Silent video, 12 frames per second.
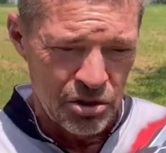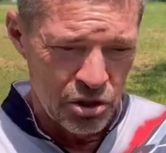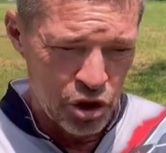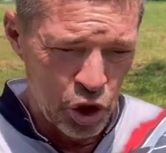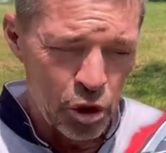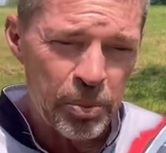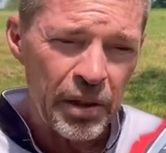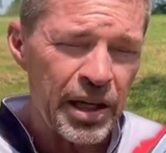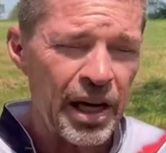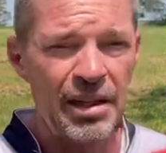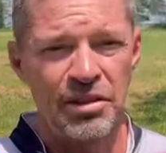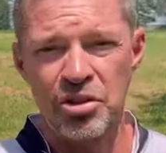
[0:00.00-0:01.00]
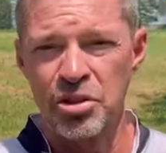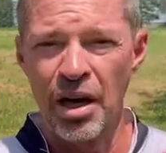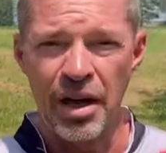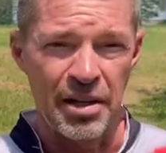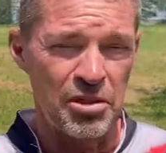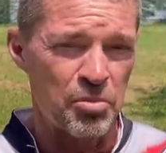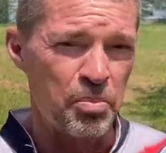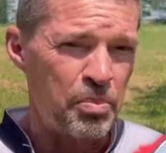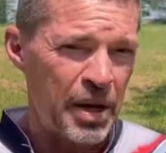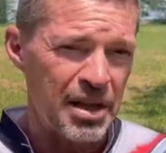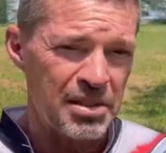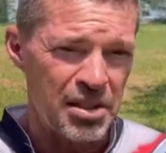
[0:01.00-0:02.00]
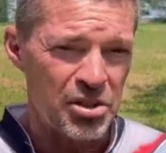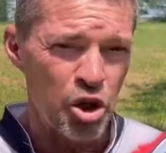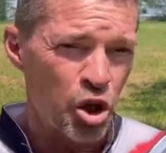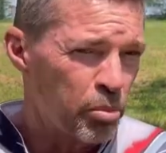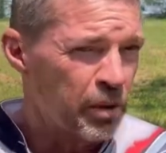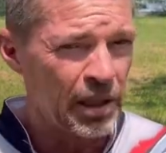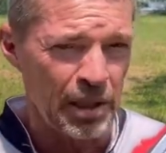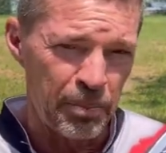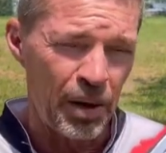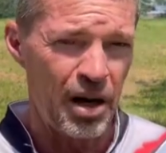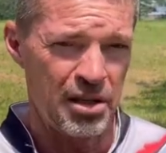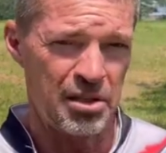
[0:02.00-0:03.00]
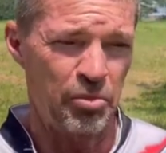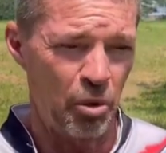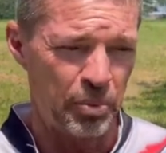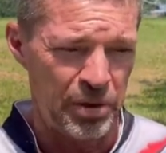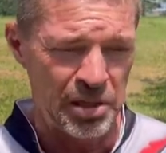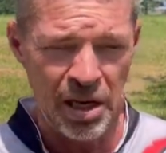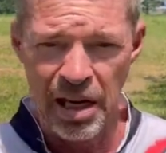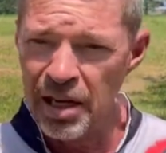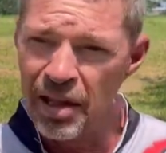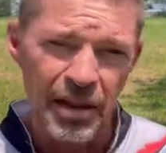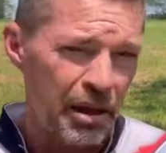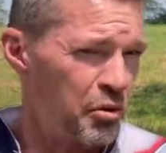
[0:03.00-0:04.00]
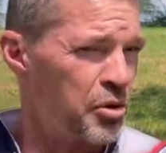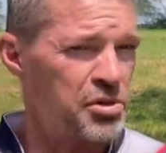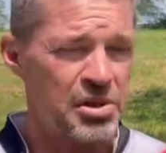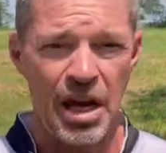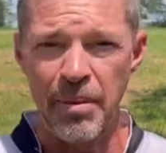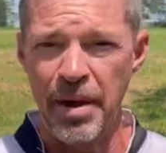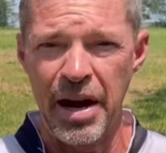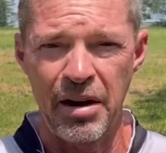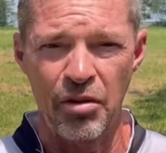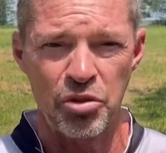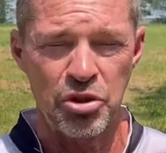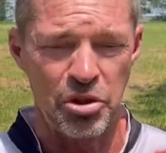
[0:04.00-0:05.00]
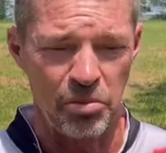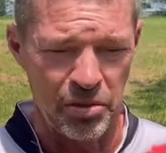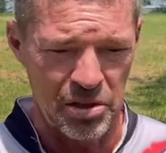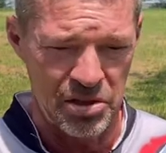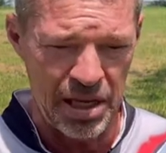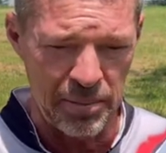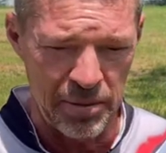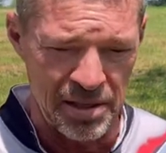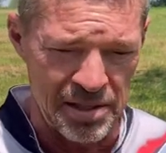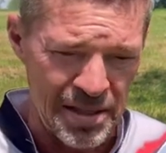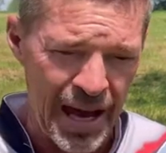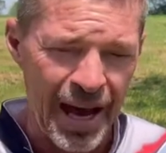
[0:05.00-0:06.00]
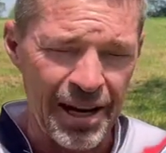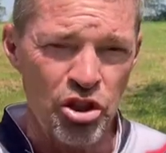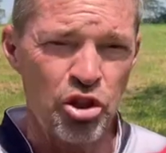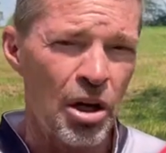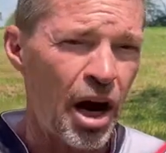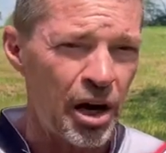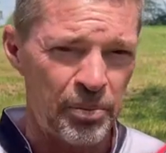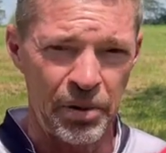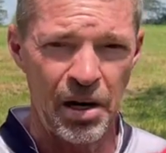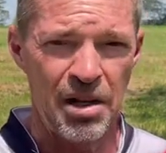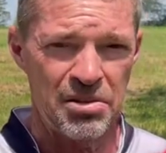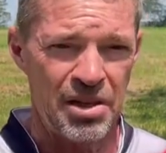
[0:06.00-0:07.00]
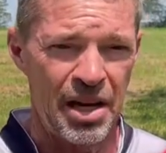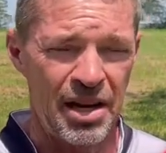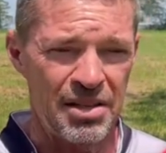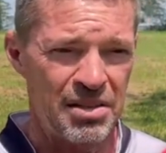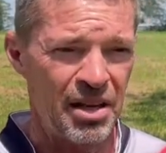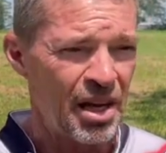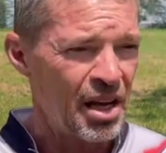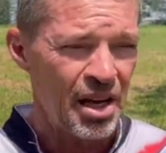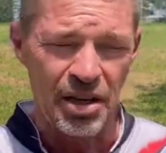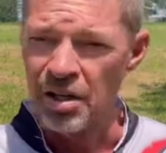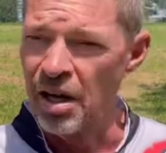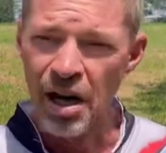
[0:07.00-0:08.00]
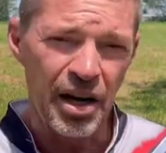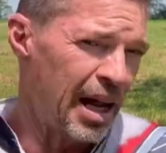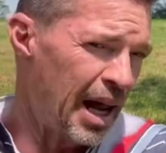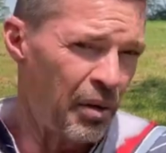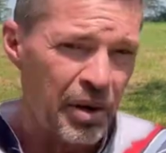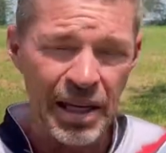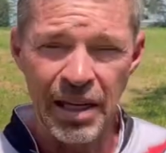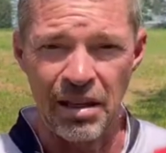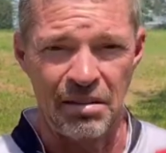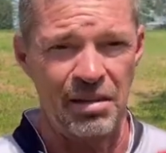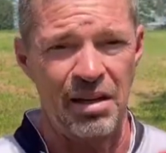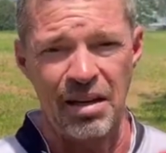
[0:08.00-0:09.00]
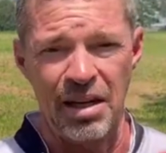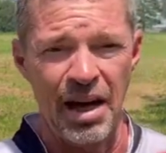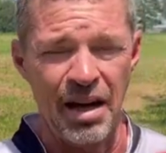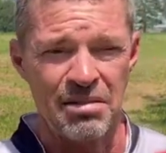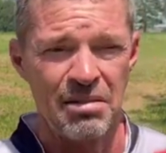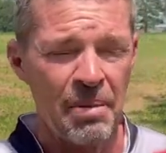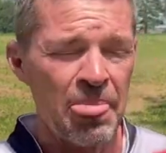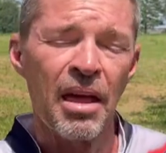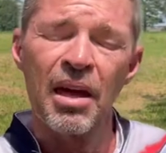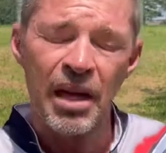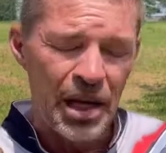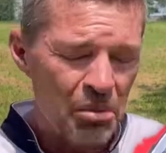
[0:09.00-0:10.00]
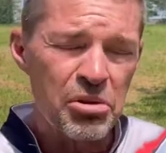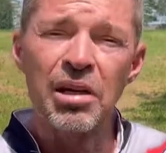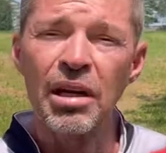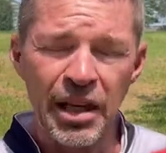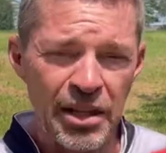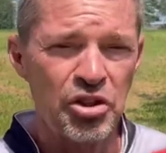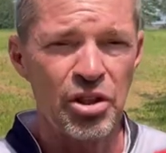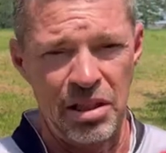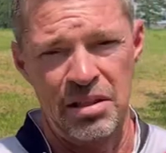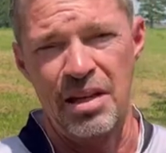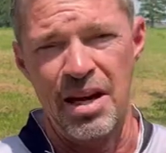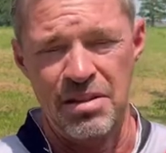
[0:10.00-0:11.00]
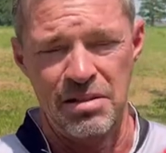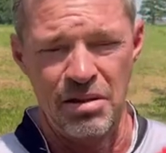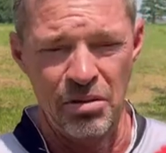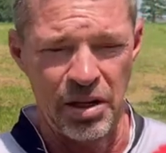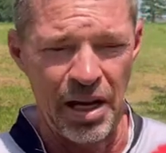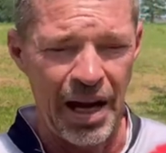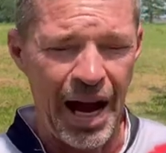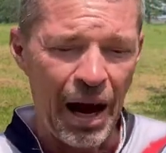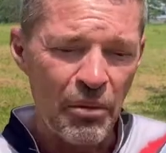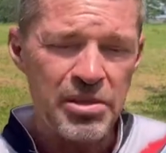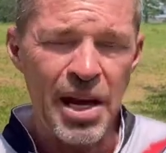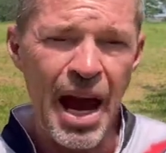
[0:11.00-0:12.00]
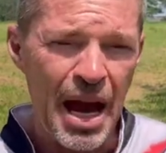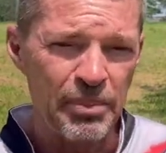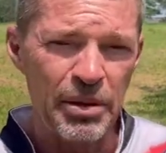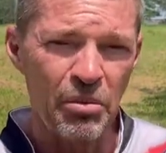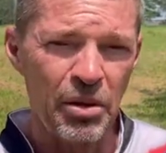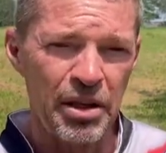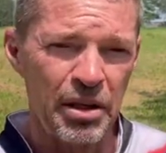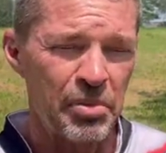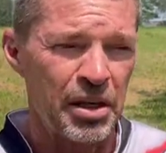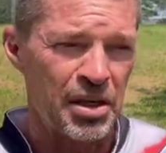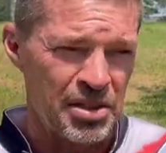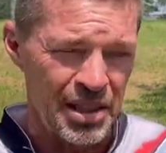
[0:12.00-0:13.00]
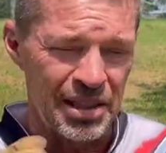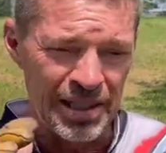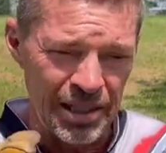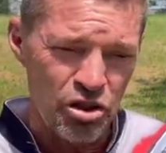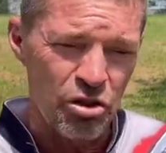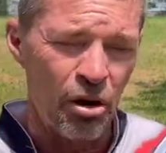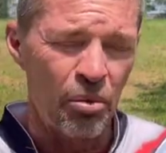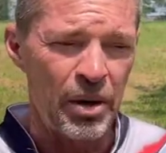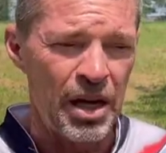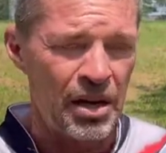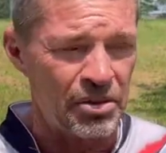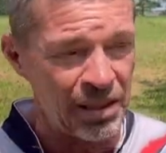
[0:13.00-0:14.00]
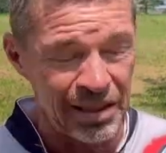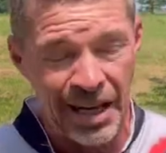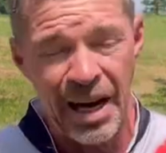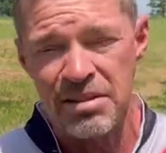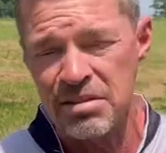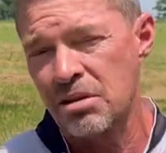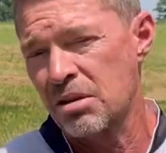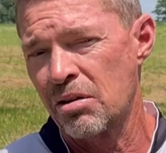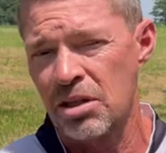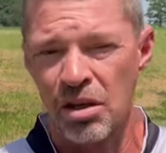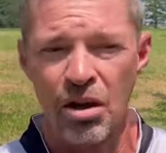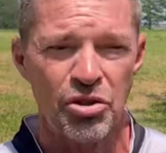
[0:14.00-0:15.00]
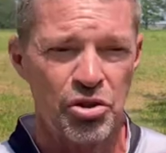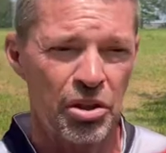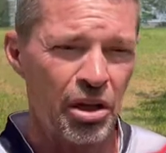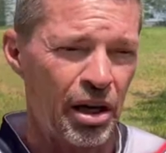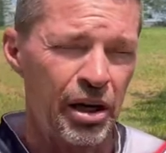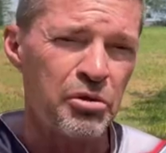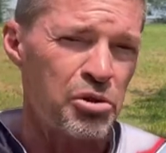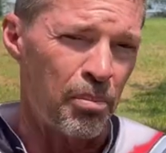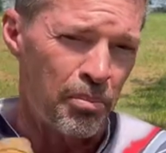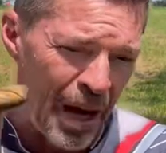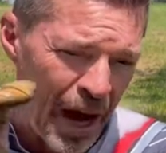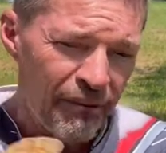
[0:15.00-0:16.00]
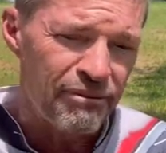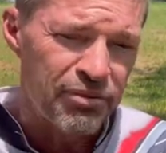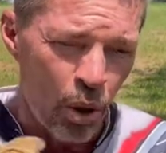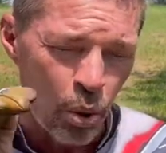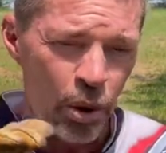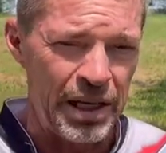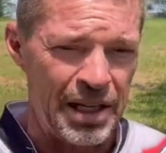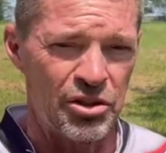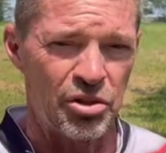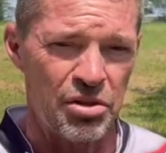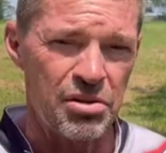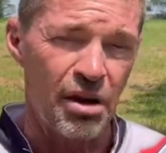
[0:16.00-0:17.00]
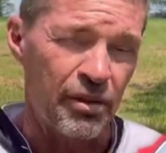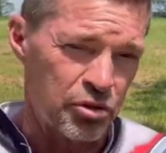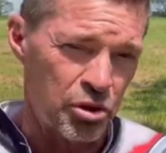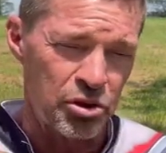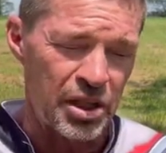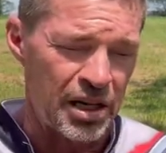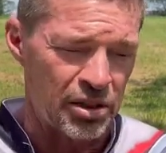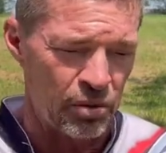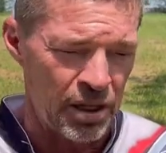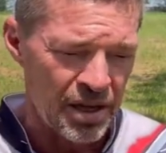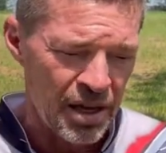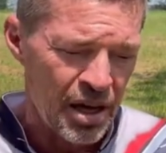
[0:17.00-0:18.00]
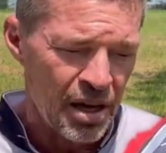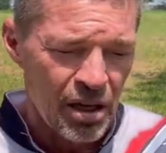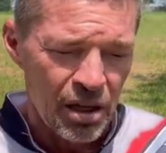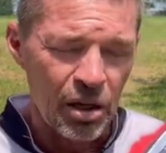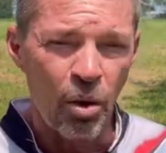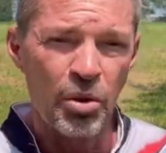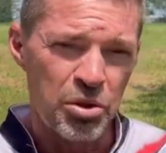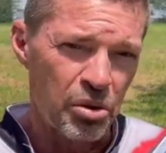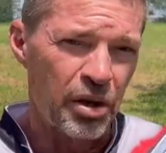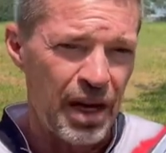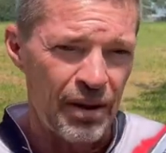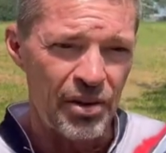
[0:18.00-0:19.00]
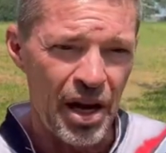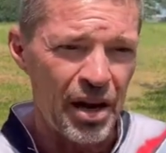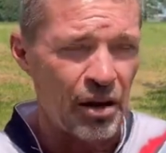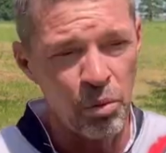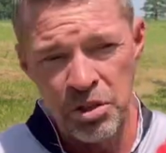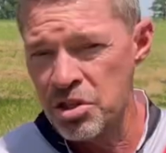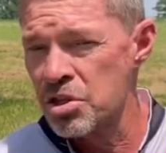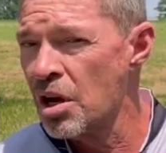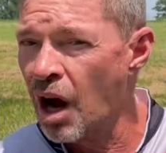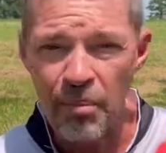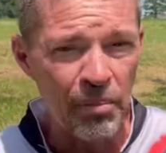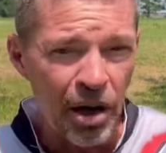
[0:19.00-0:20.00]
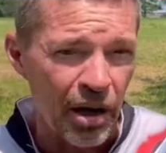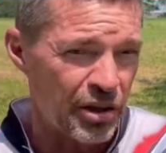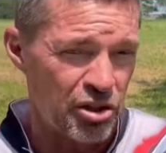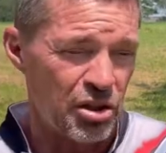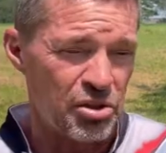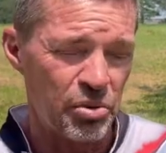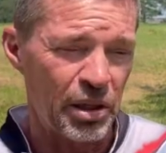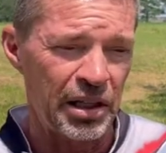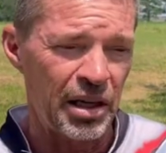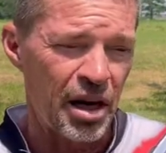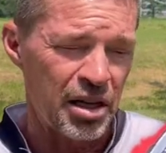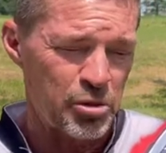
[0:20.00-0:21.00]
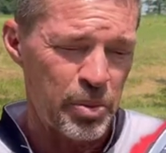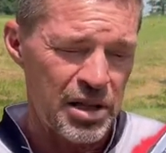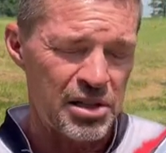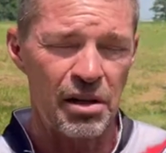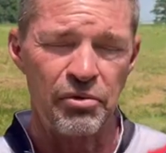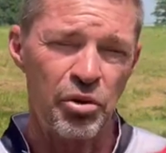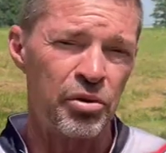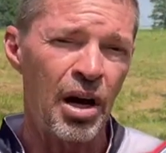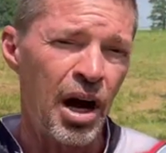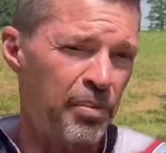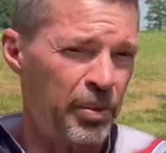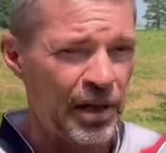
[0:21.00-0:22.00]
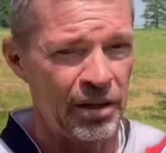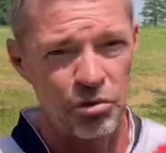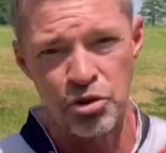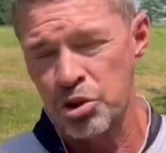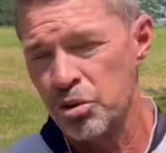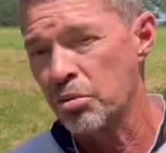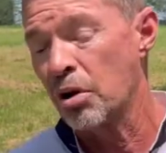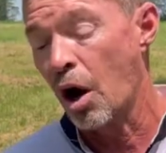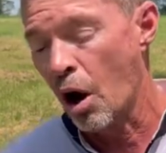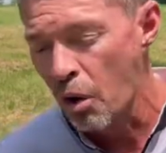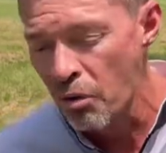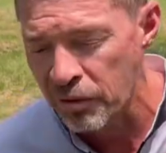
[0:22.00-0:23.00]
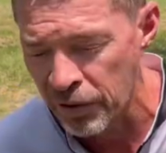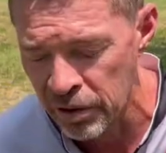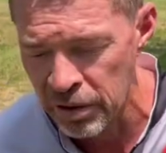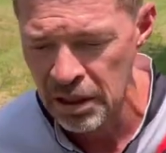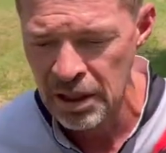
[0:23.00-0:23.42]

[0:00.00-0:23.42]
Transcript: duplicating the shot as best as humanly possible, pretending they were the same arrows, shooting the same exact shot process, not allowing anything, guys it was a legit test, okay? I was happy with it because it did show me that, yes, at 30 yards, you're going to lose about four inches of trajectory going to a heavy arrow, which is not much. It's really not, especially if you're not planning on shooting over,